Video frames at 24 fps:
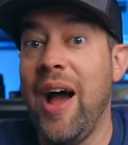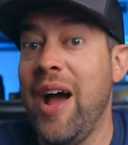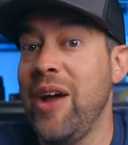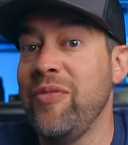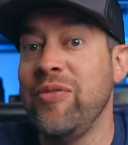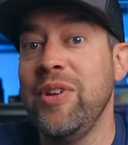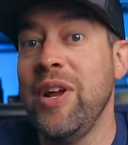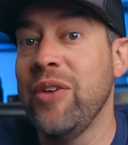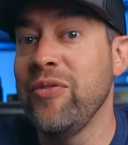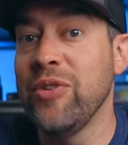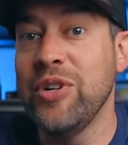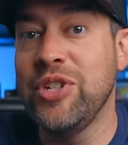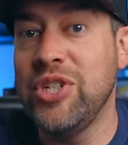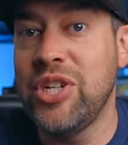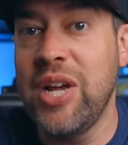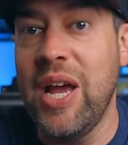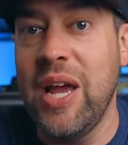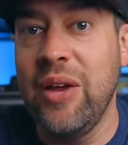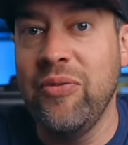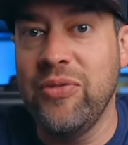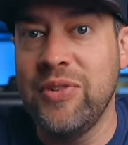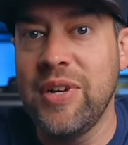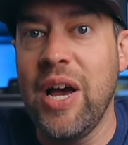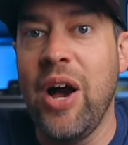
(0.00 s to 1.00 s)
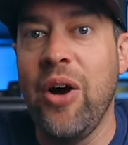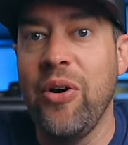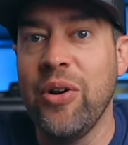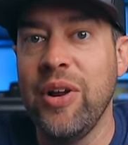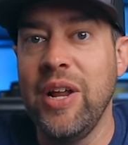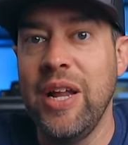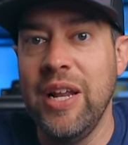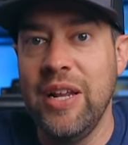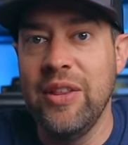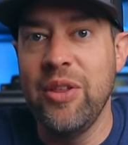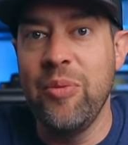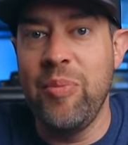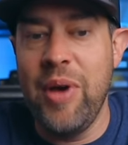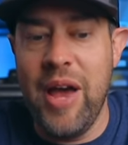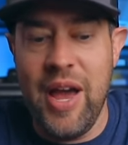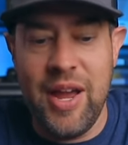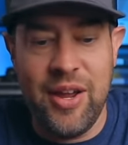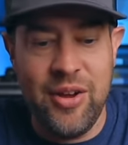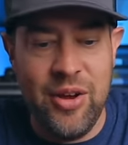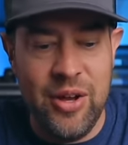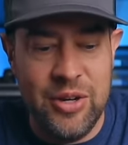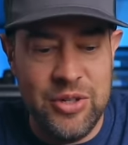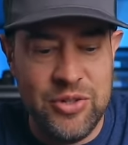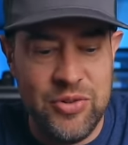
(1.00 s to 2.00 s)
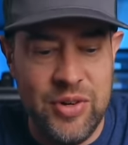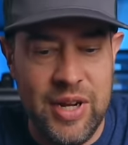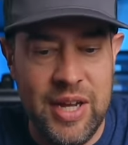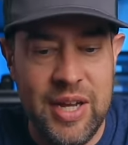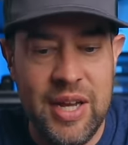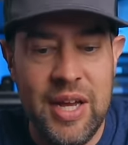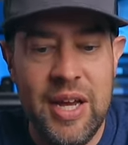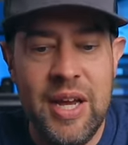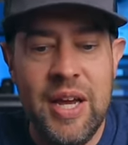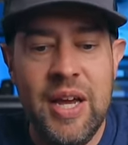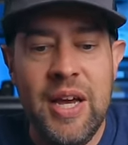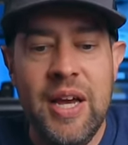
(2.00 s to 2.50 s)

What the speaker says: I've never chafed out in the backcountry.